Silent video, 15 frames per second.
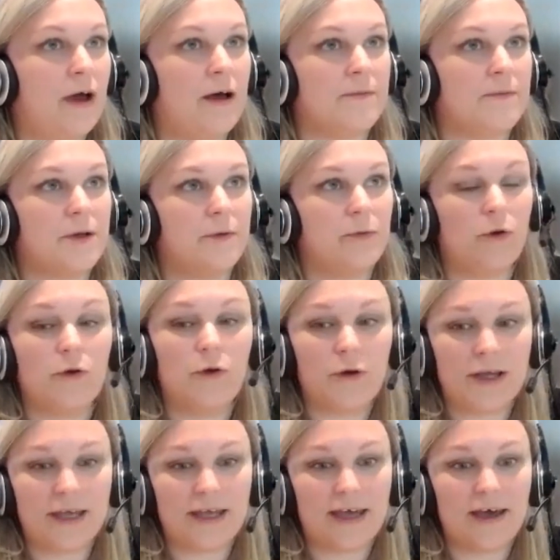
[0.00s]
Um, so I'm not
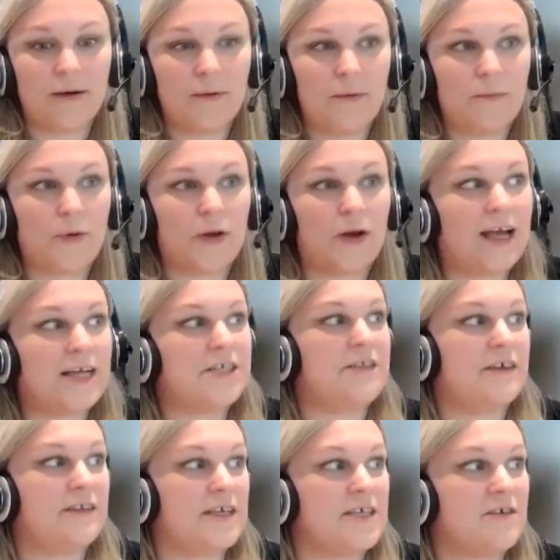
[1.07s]
knocking it but I actually
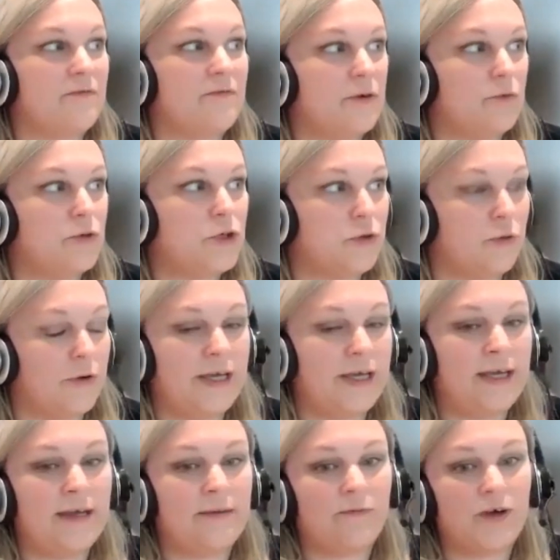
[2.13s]
think there's a real
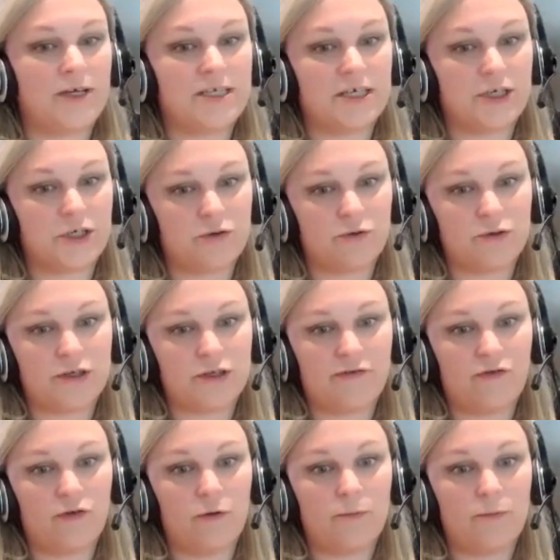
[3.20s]
joy in writing shorter
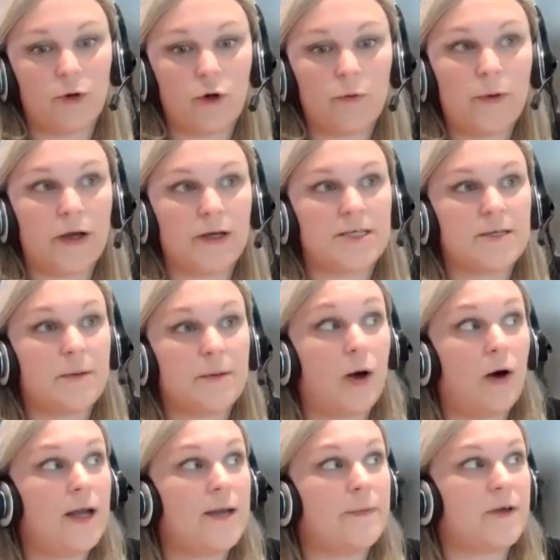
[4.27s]
form blog posts,
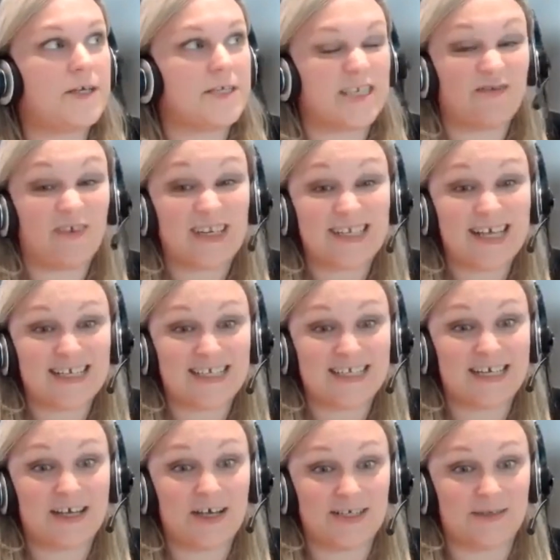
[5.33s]
partly because it's
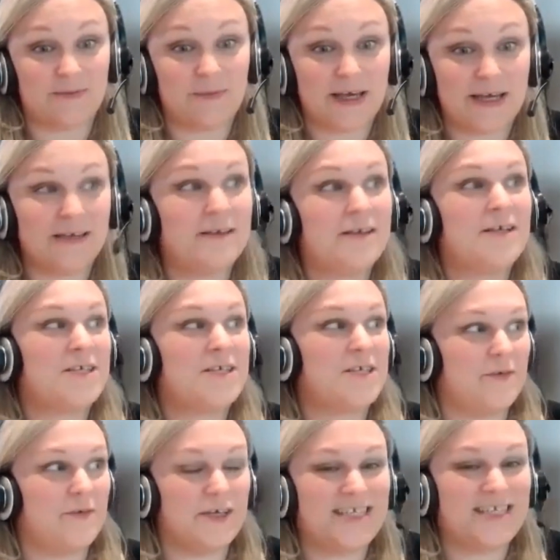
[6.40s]
fantastic cousin bait. So
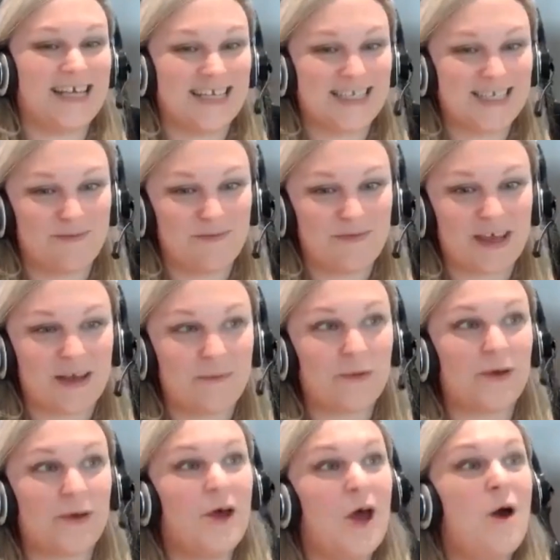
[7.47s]
you set something,
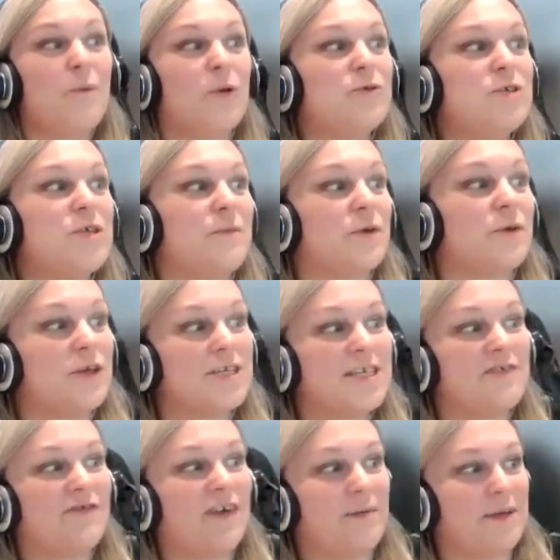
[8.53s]
but but also because
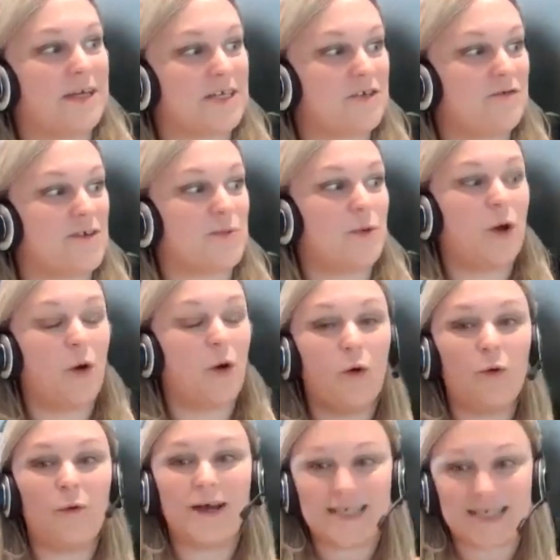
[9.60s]
as family historians, we're
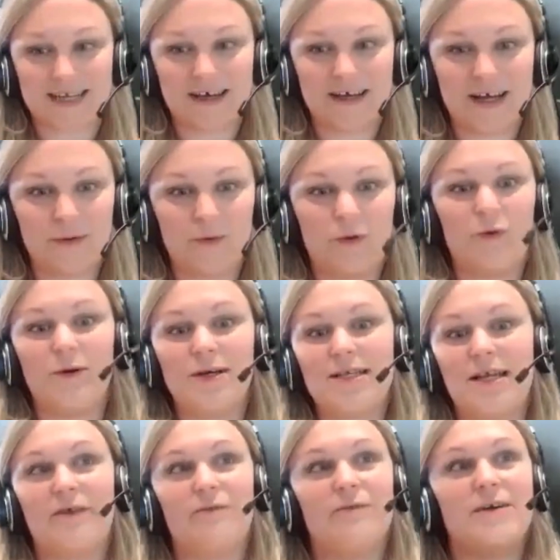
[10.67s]
always learning. We're always
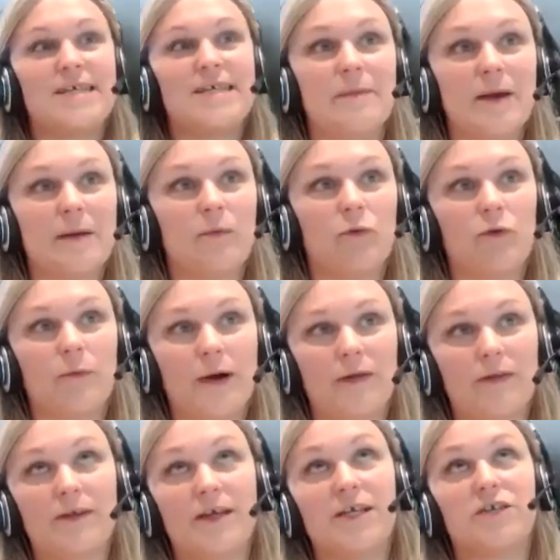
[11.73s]
like reading a bit more
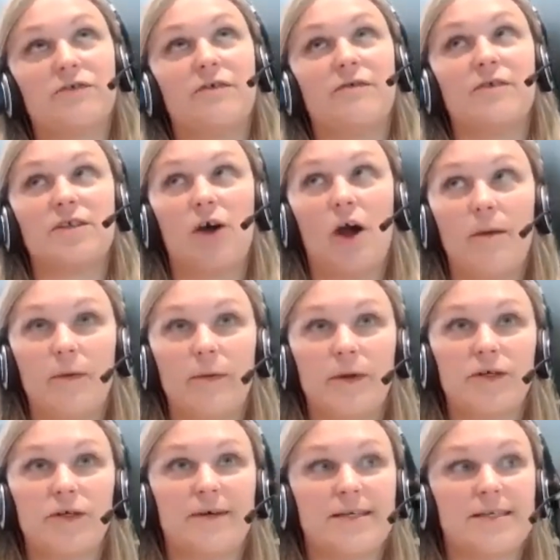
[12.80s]
about the history of the time in
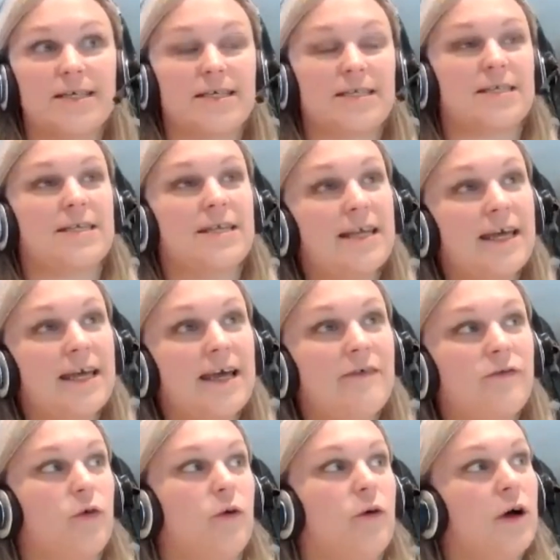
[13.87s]
which our ancestors
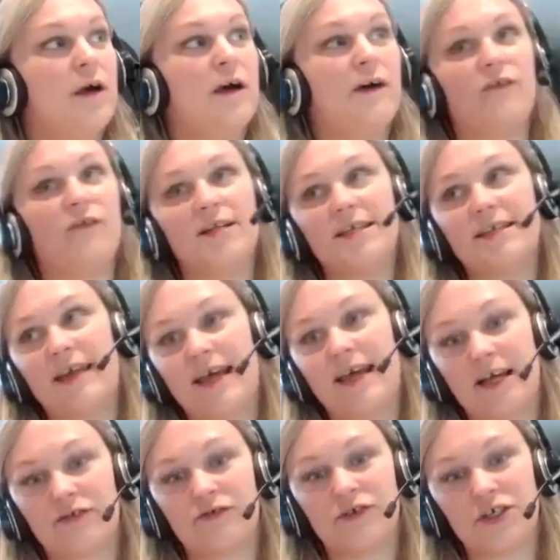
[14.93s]
lived, or finding that
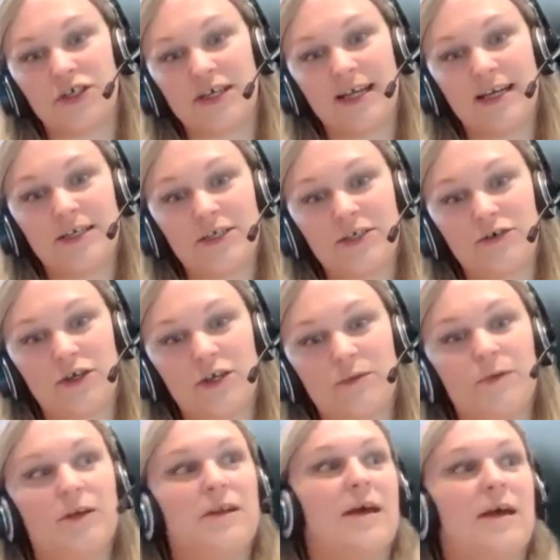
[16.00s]
extra genealogy
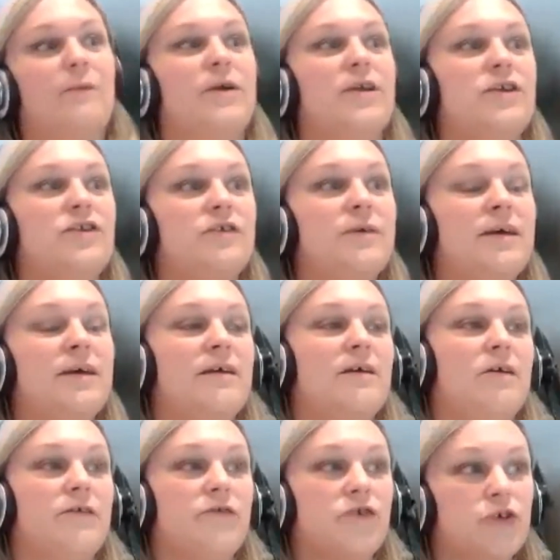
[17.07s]
document. And when you do it in a
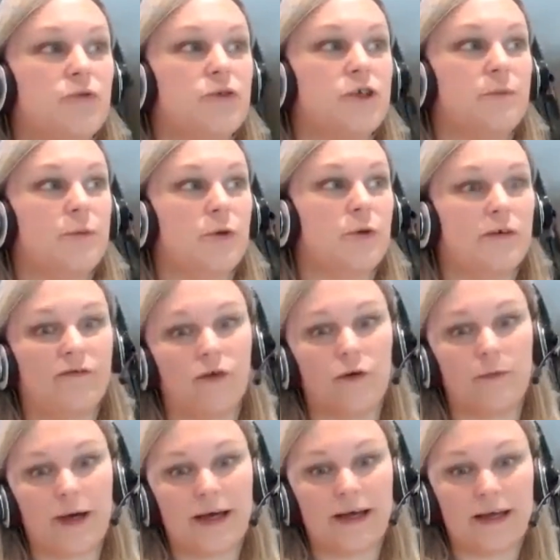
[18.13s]
kind of shorter blogger
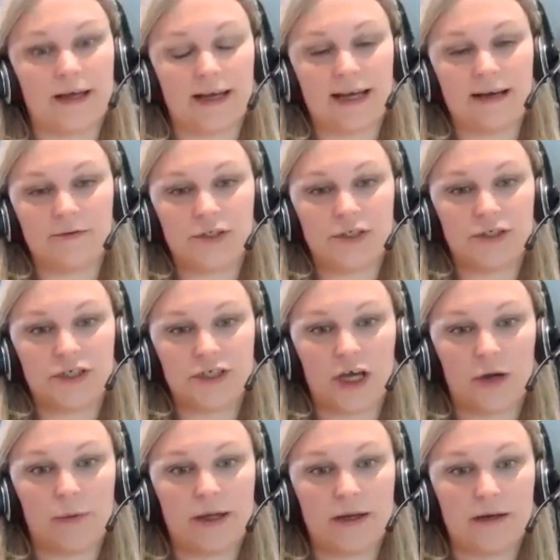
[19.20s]
format, it allows you to
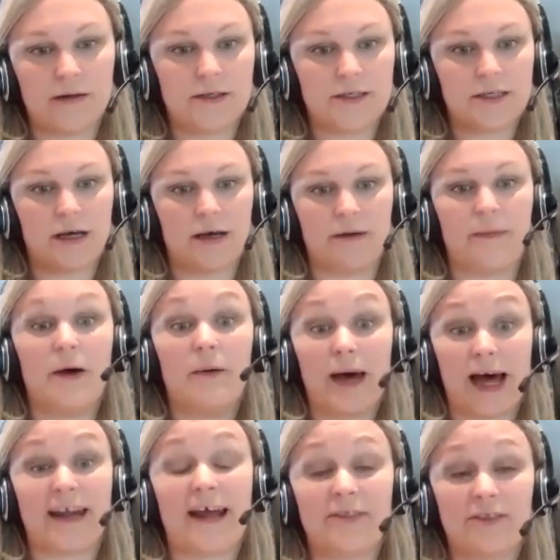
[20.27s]
go in and um, and
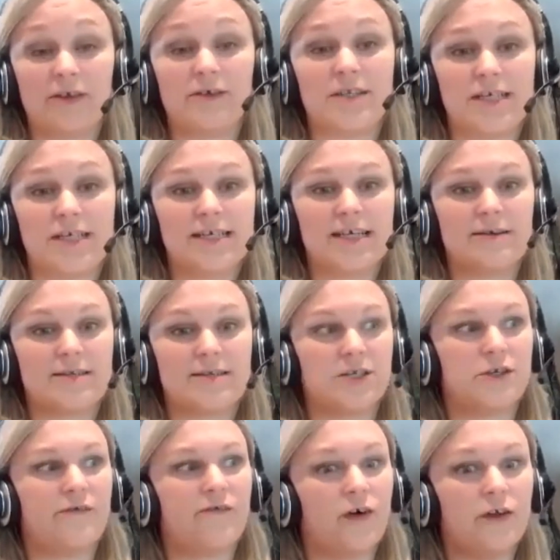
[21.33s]
add those details
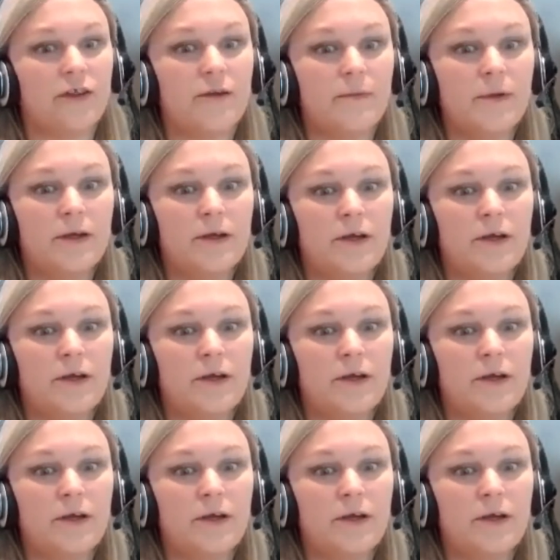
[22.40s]
as you find them.